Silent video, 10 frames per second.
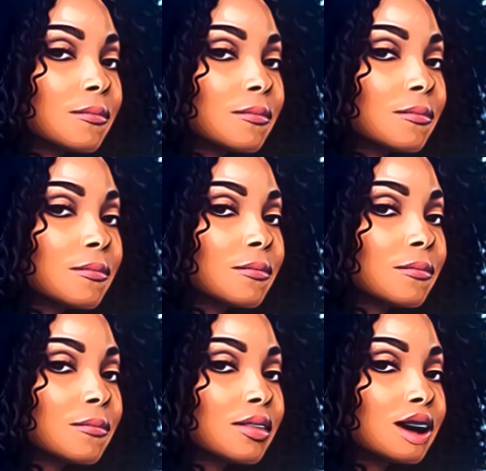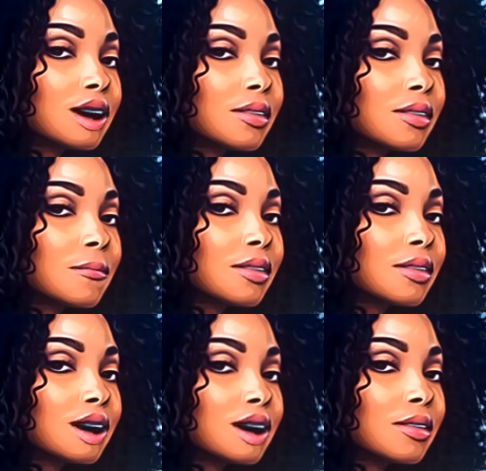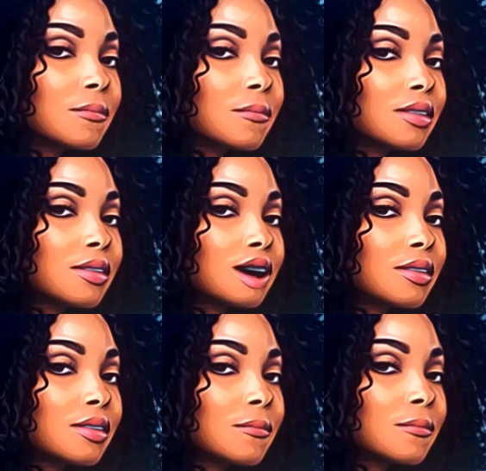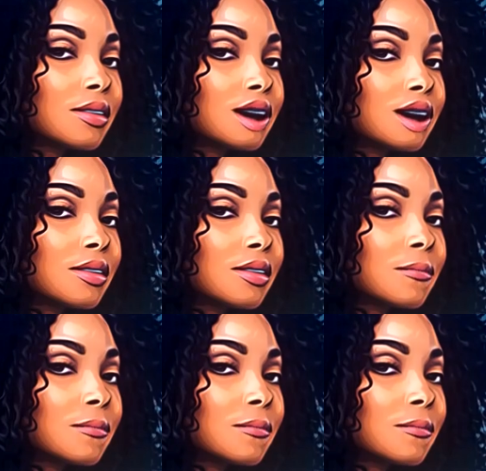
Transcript: So maybe there's that. Moving forward.